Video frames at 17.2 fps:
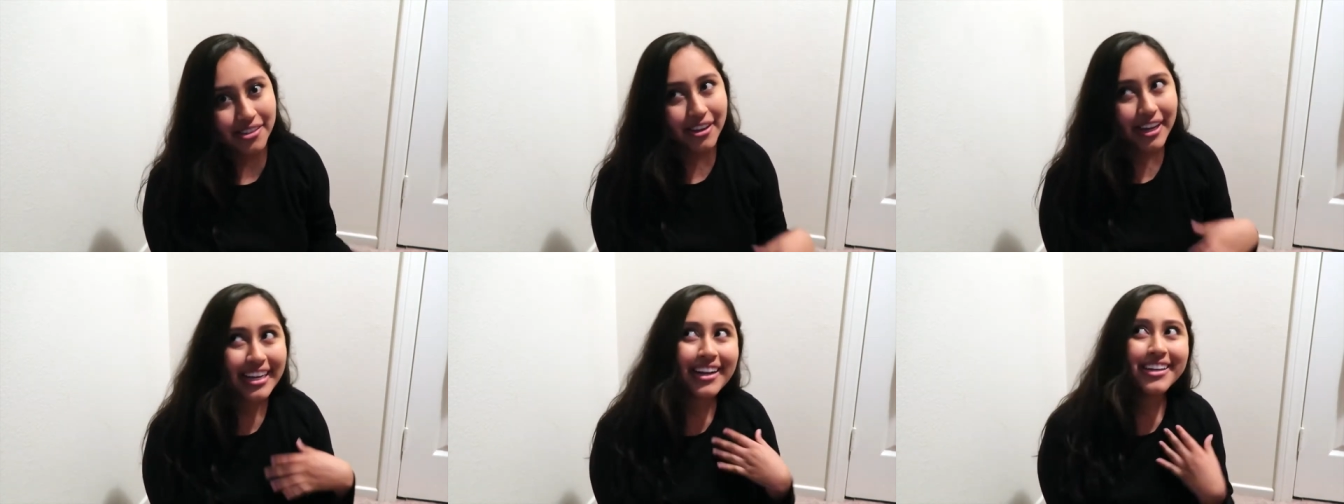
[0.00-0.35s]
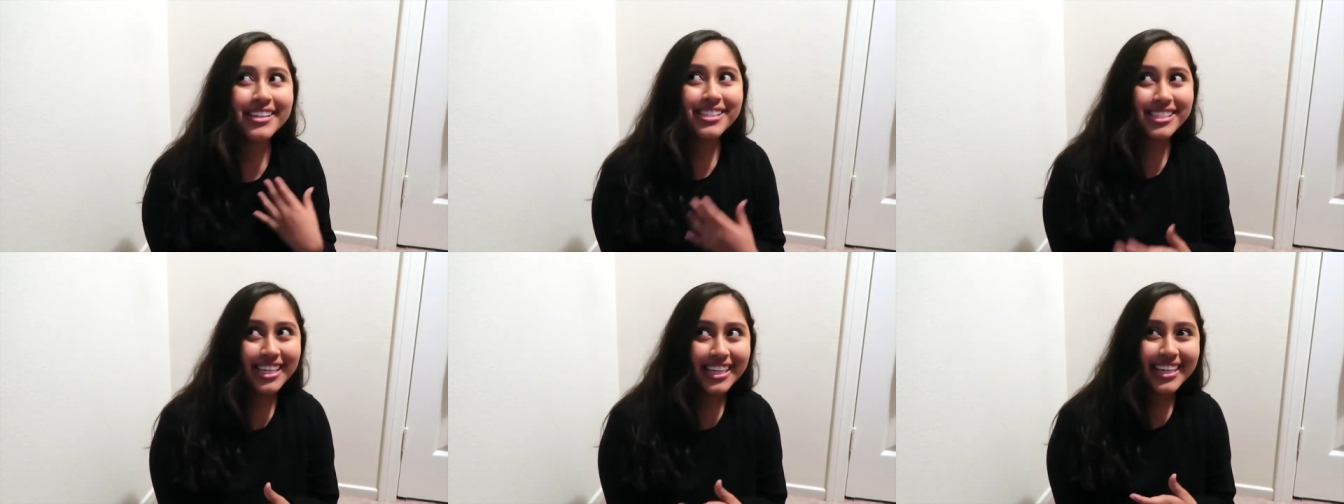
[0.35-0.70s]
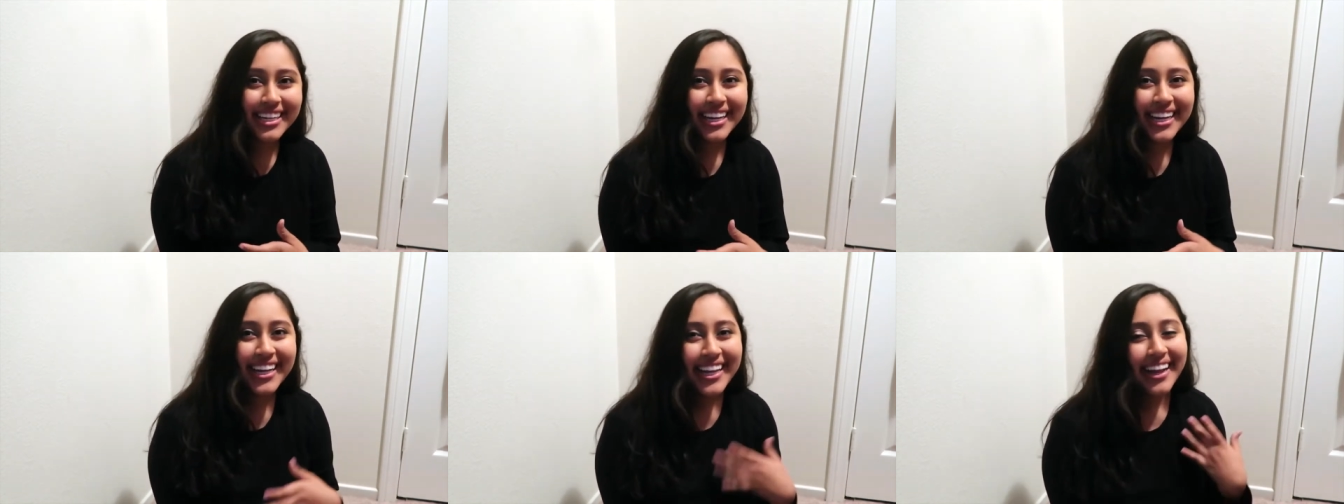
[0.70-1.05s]
So I got
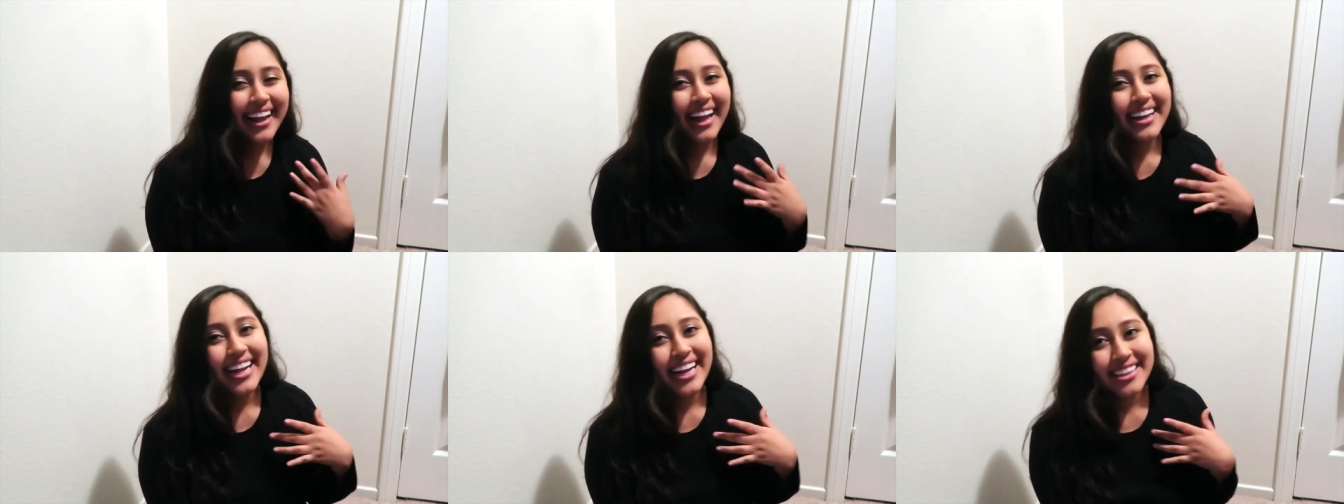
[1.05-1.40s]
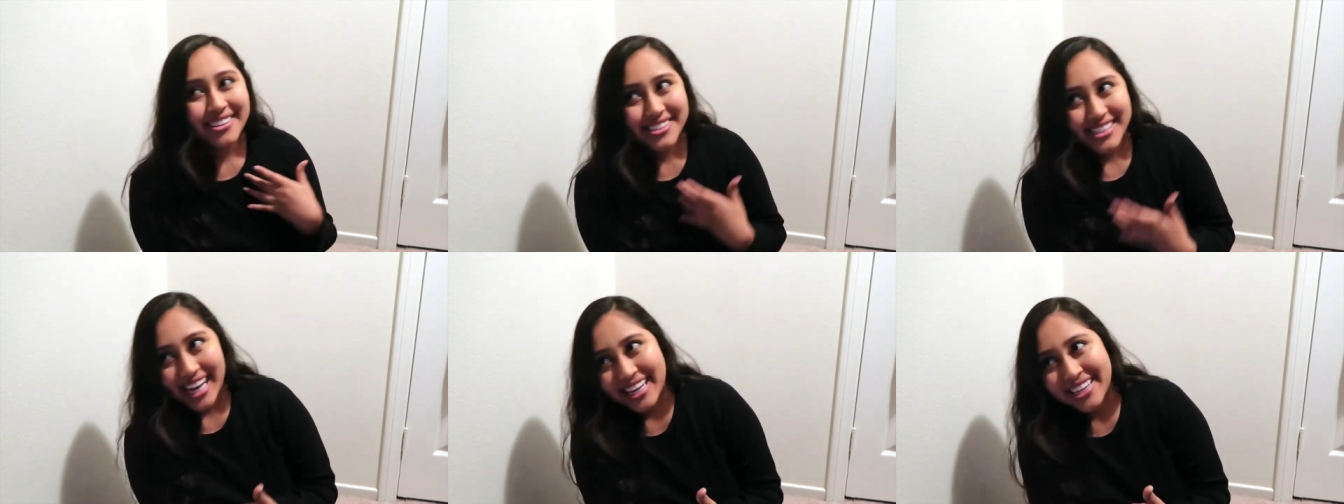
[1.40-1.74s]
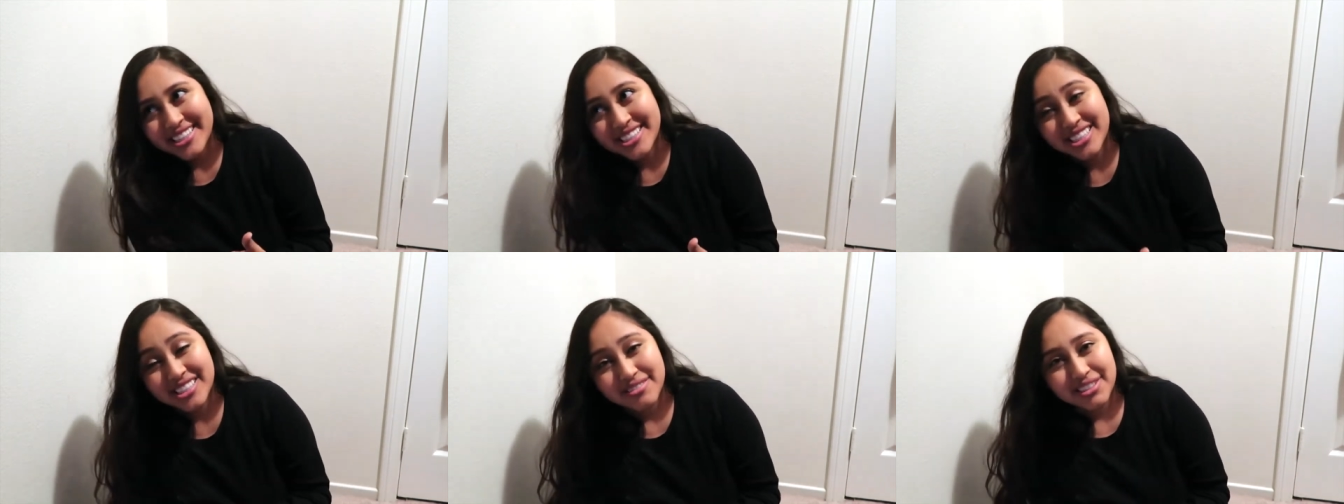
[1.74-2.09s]
sick and had those
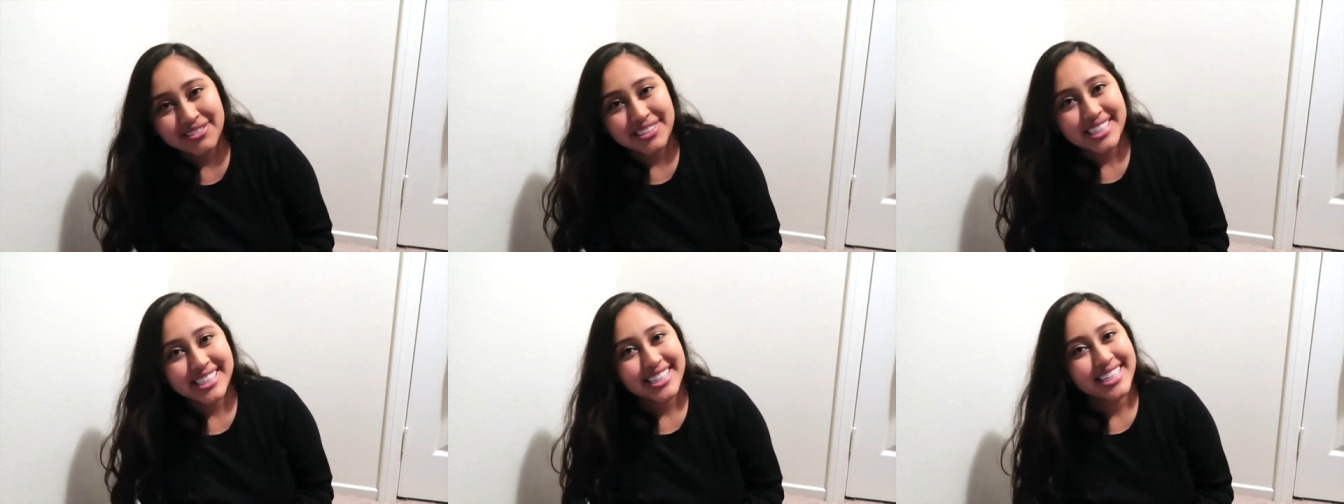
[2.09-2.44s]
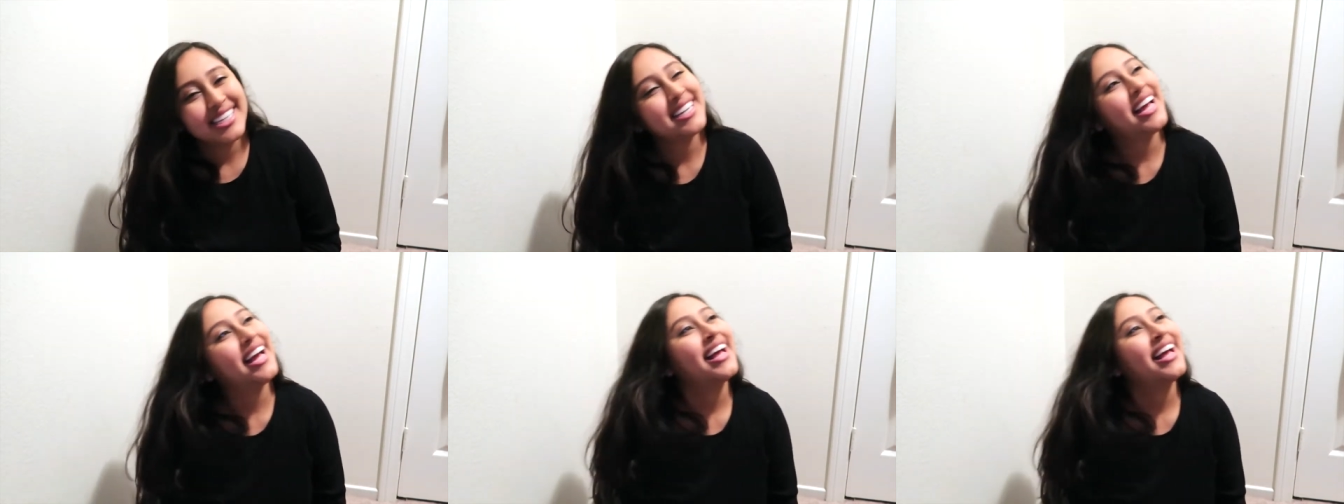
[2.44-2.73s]
allergies for a reason,